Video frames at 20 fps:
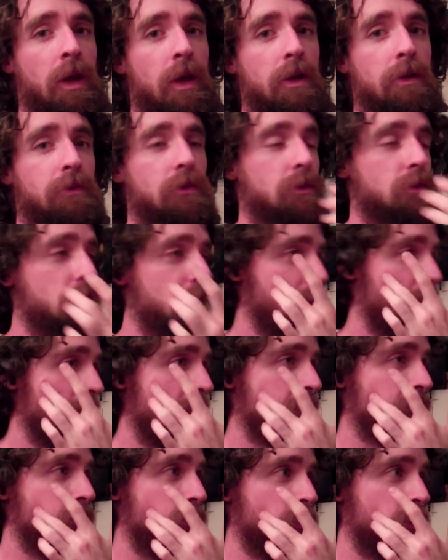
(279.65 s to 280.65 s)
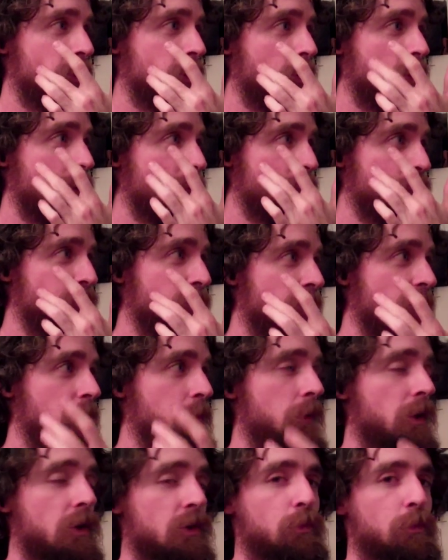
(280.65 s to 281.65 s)
As you can see, I haven't really carved very
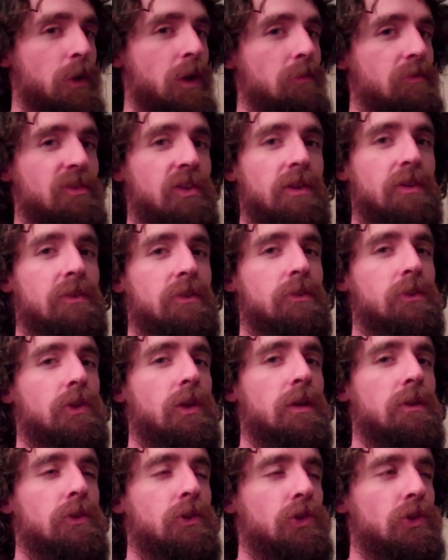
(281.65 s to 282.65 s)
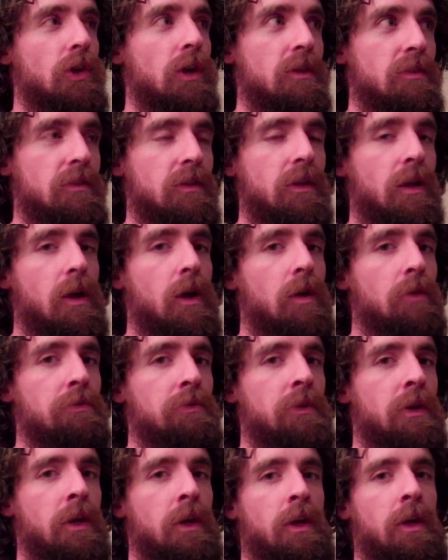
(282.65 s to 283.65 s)
much, but I've done just enough